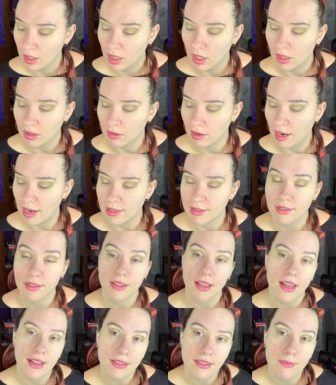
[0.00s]
Alright, so
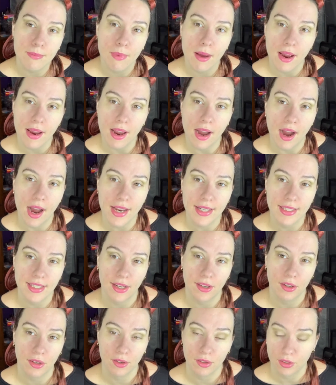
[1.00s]
that's my
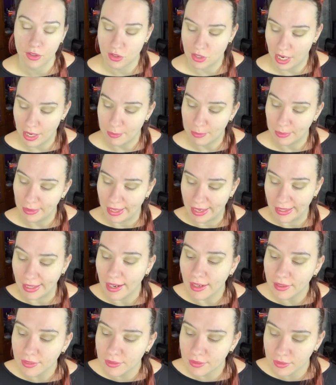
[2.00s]
eyeshadow shape laid
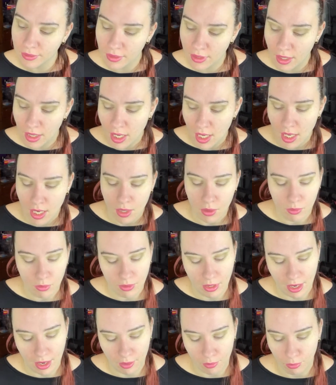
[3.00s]
out.
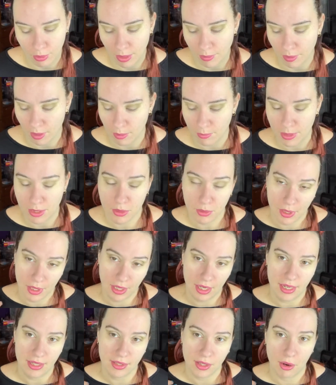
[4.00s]
Now what I'm going to be doing
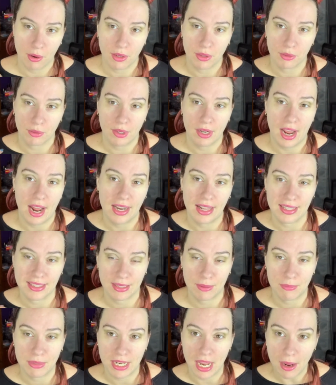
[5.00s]
is going through and adding
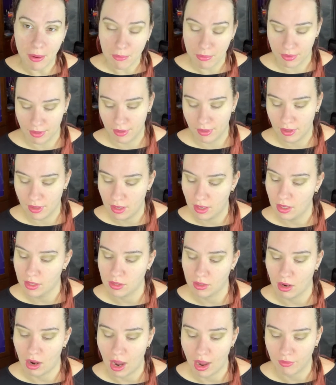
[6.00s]
some depth.
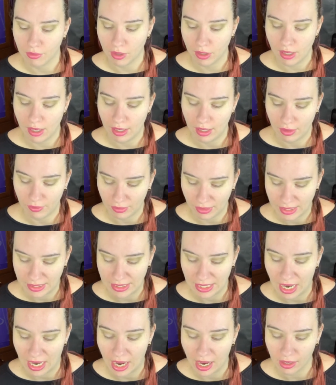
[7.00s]
So I've got a lovely
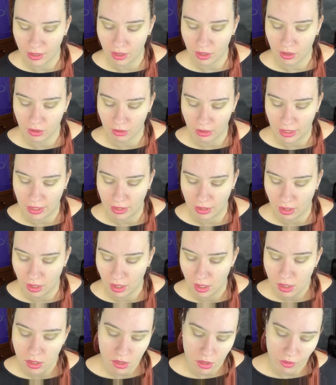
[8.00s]
dark green
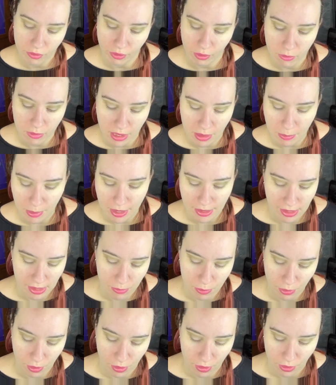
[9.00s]
from the Petite
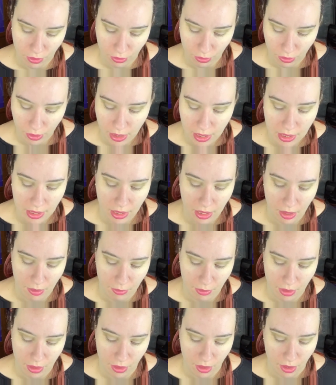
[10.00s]
Pro 3 that I'm
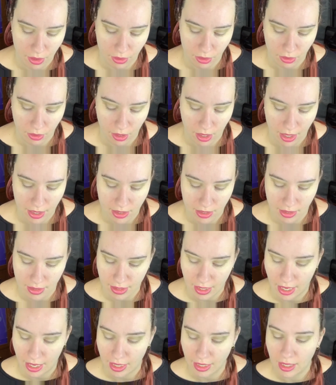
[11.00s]
going to go through and just
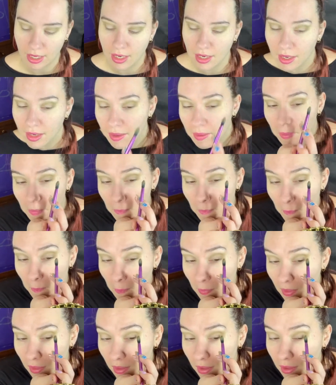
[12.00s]
take
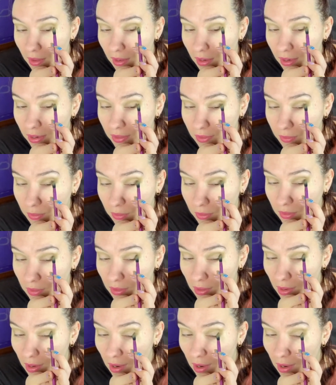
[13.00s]
in through the